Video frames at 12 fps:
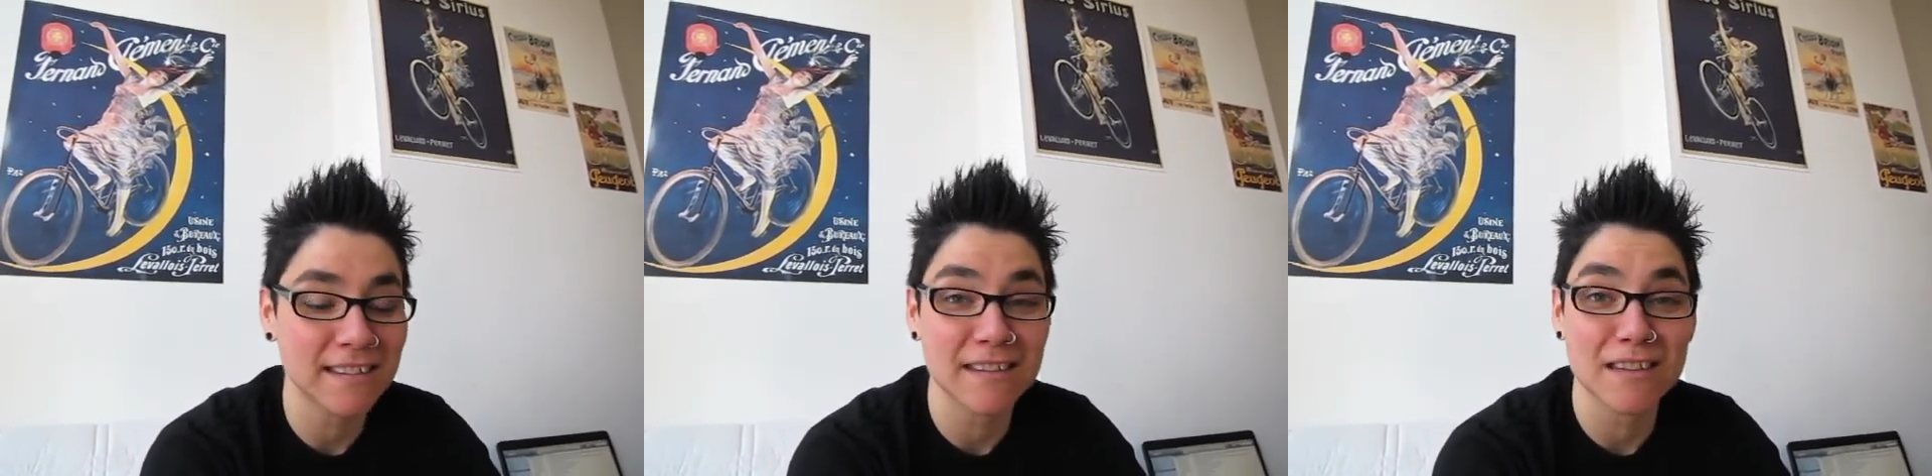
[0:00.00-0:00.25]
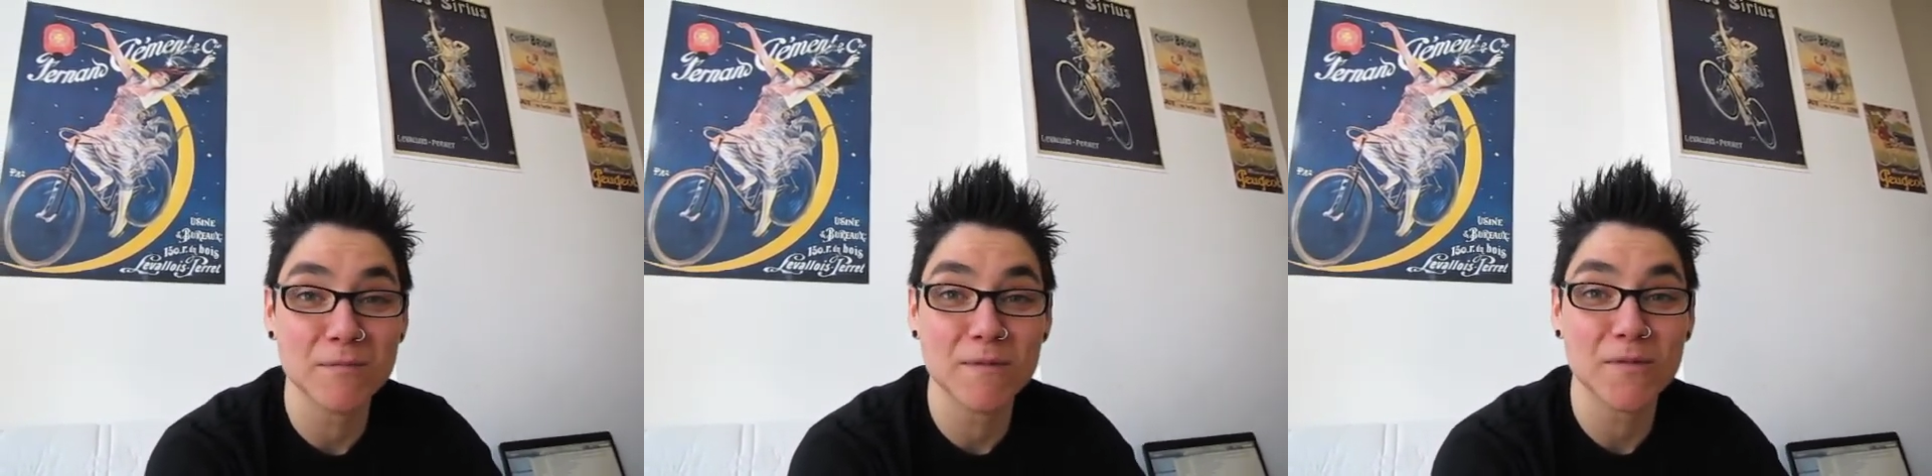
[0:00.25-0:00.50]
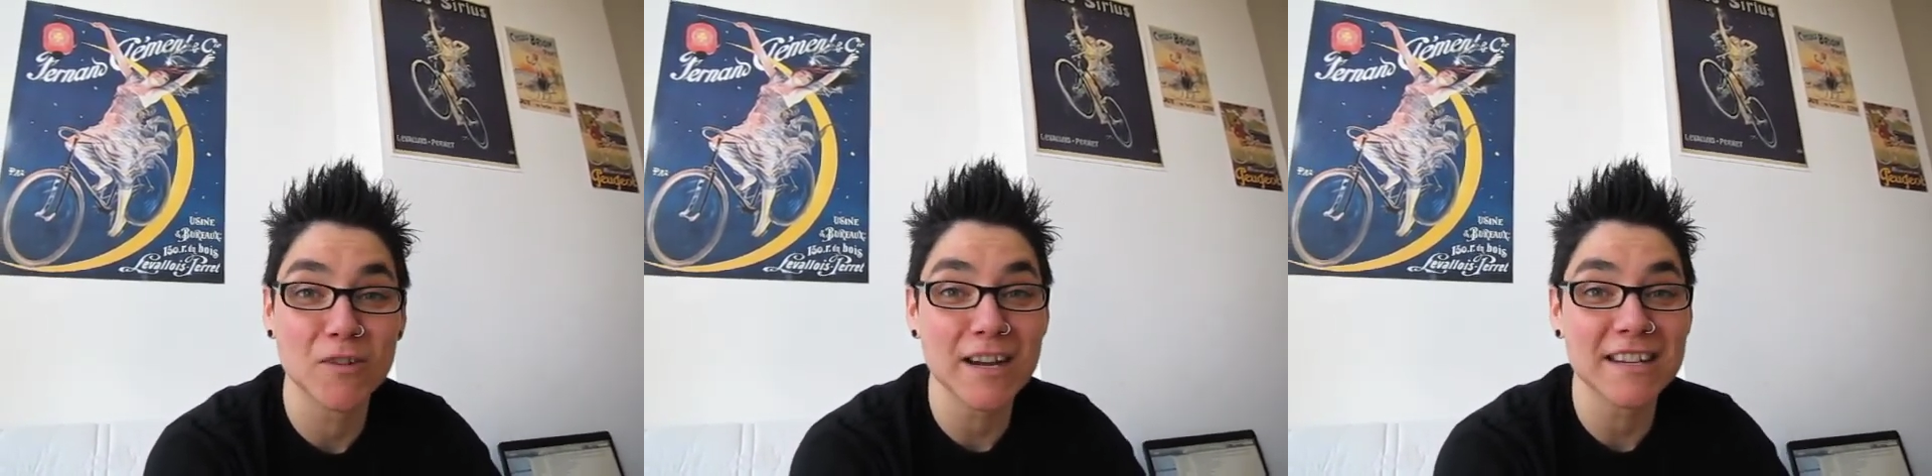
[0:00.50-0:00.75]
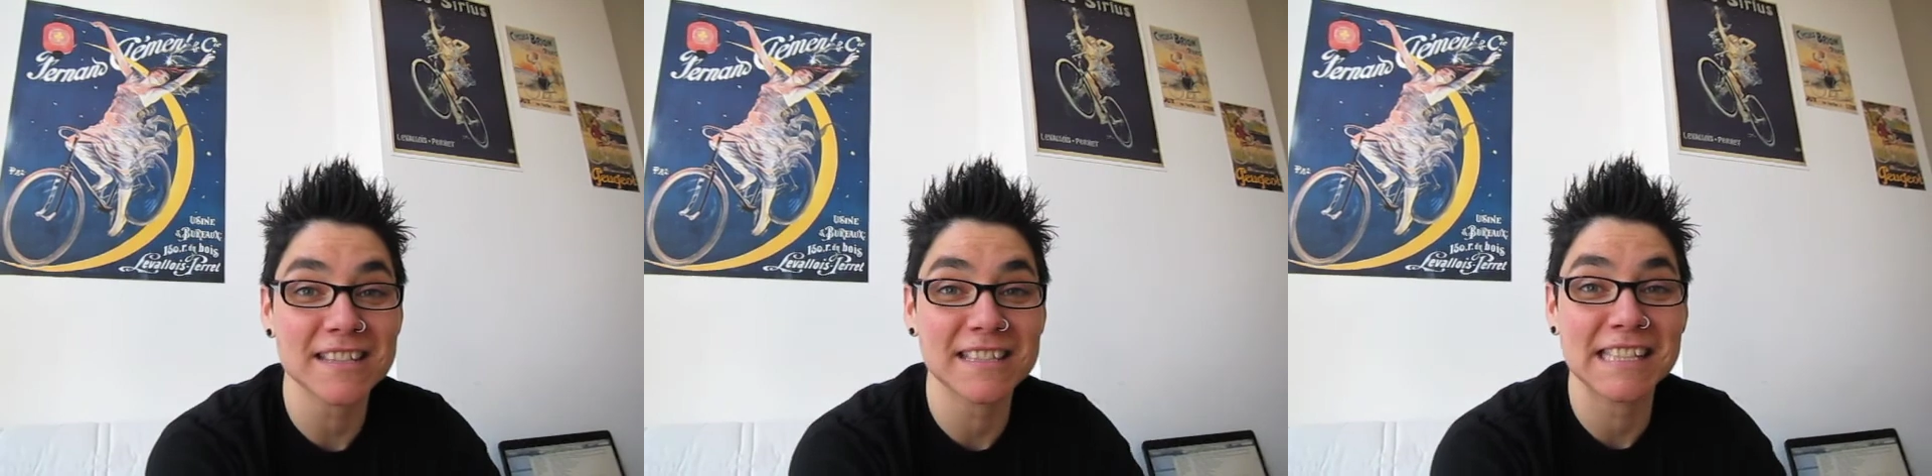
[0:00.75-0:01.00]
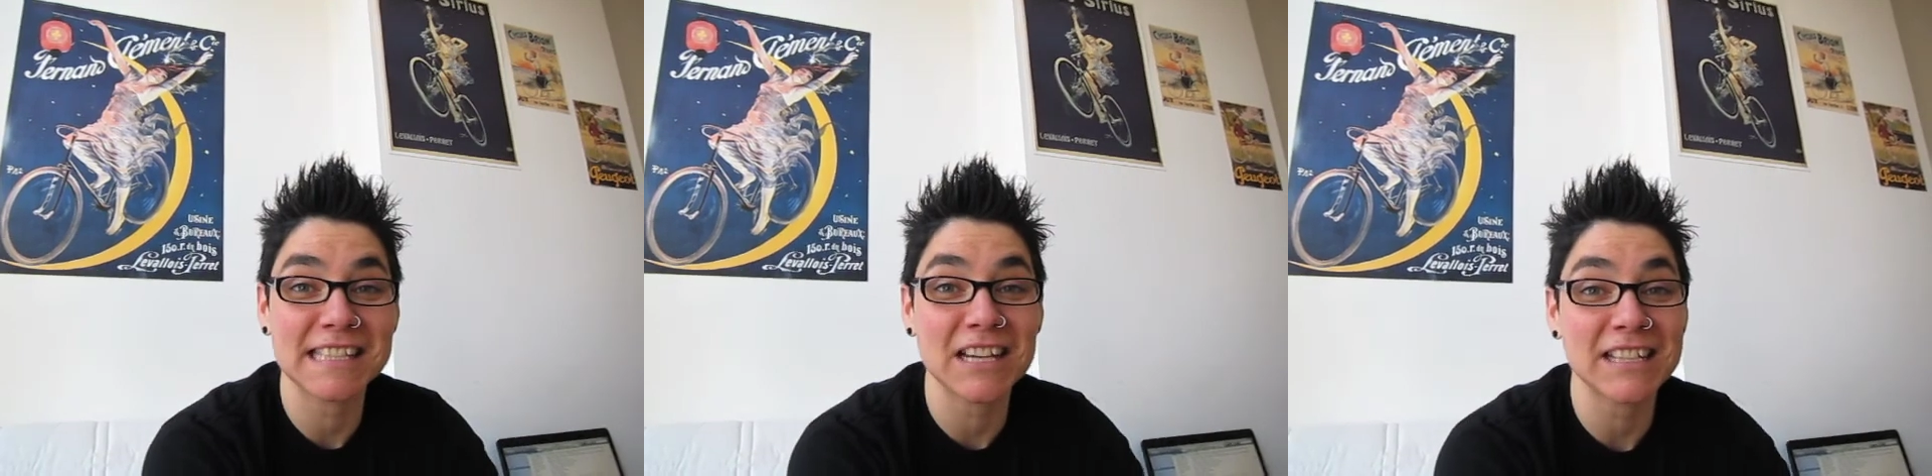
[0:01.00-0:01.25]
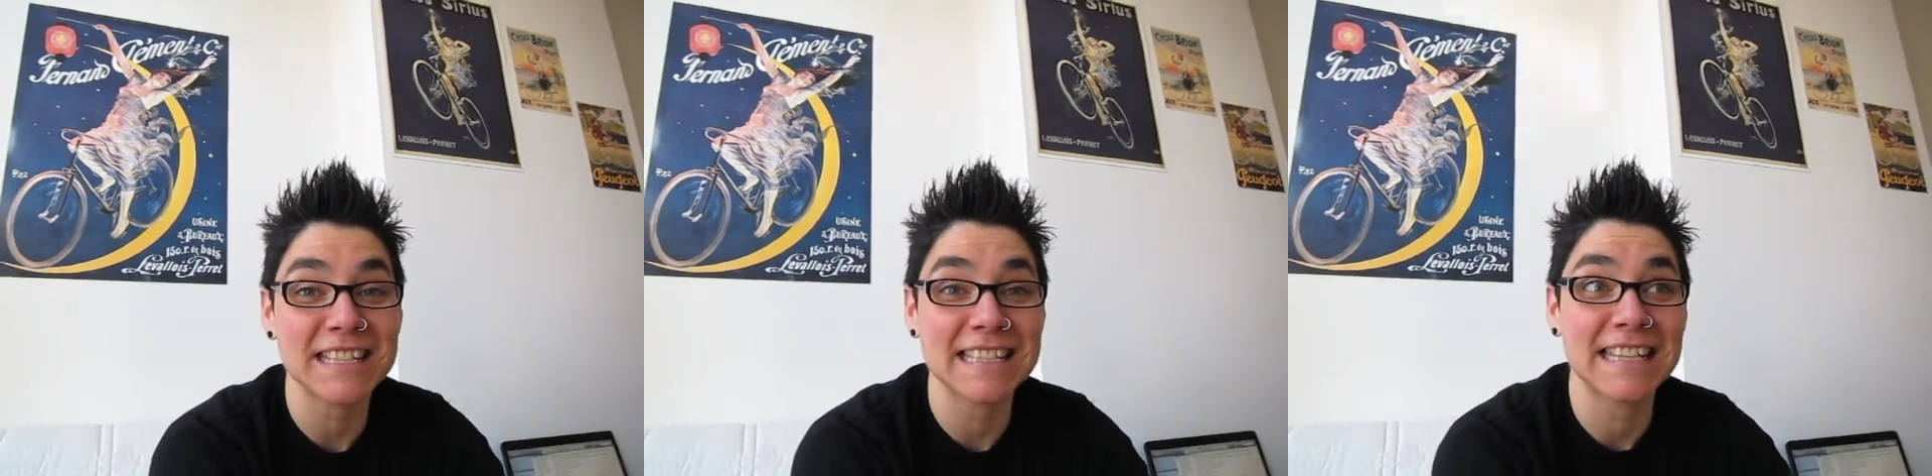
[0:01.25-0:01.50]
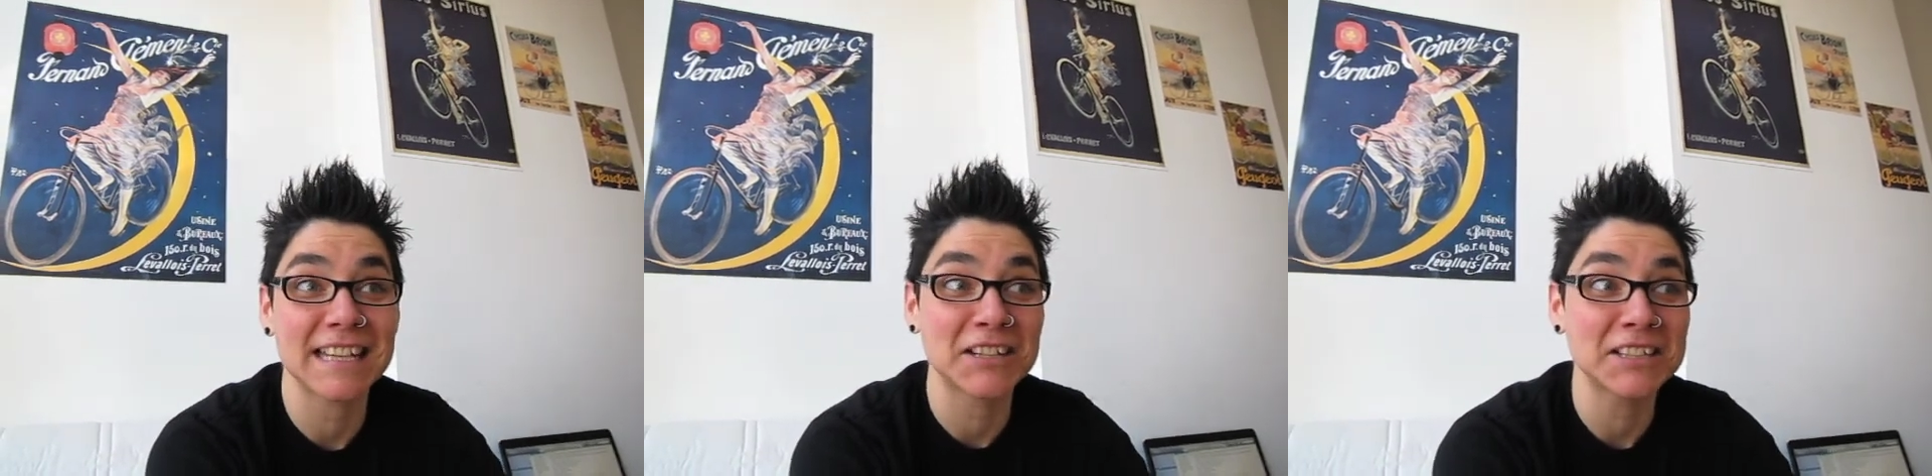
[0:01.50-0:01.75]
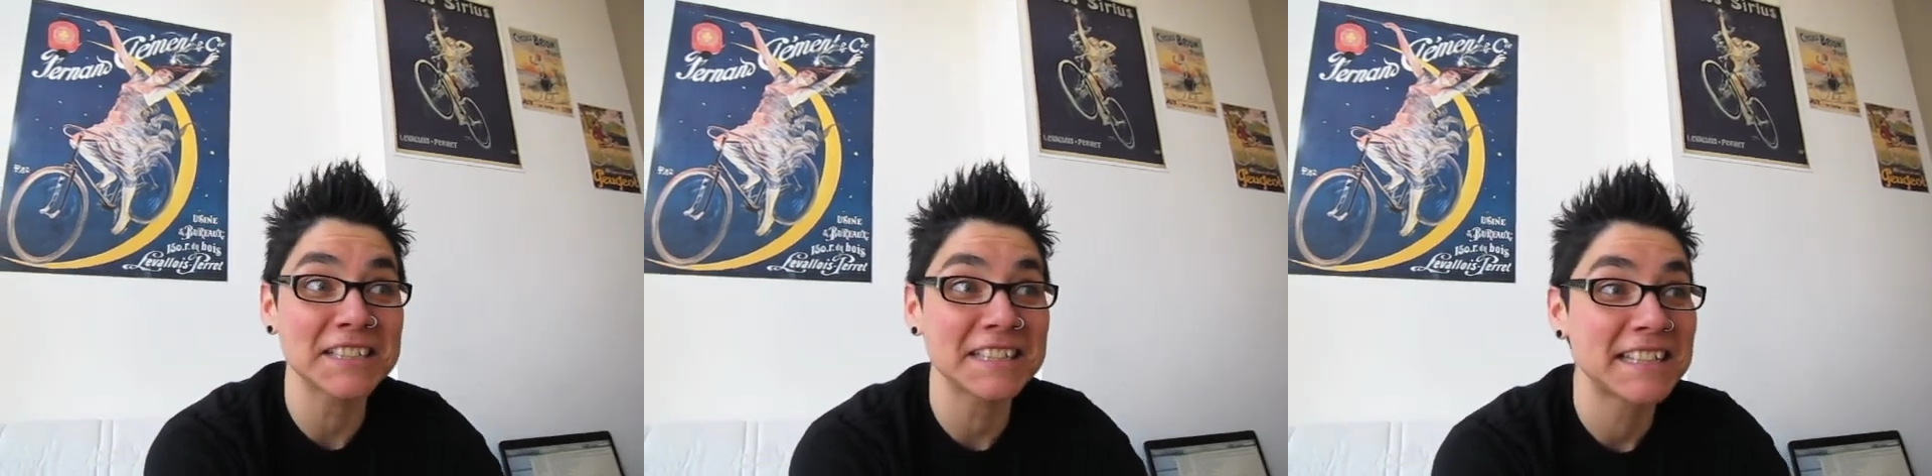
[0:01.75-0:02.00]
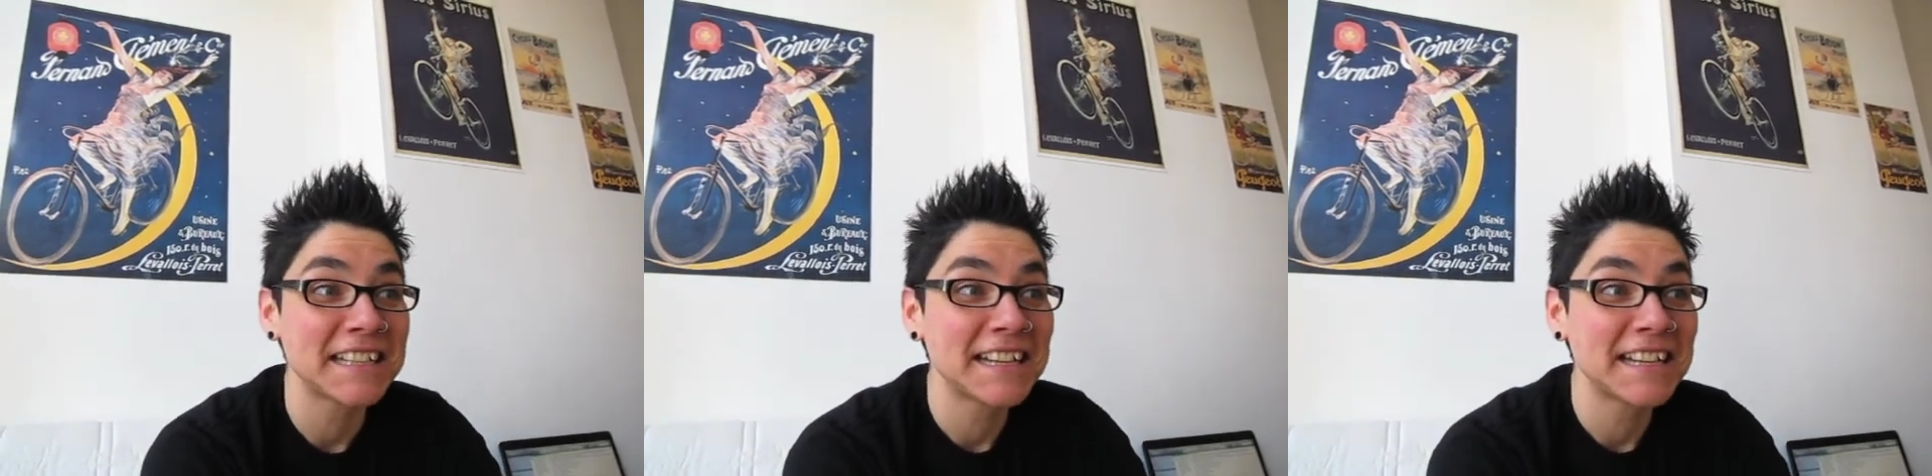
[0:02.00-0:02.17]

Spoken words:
year before I actually decided to get on it.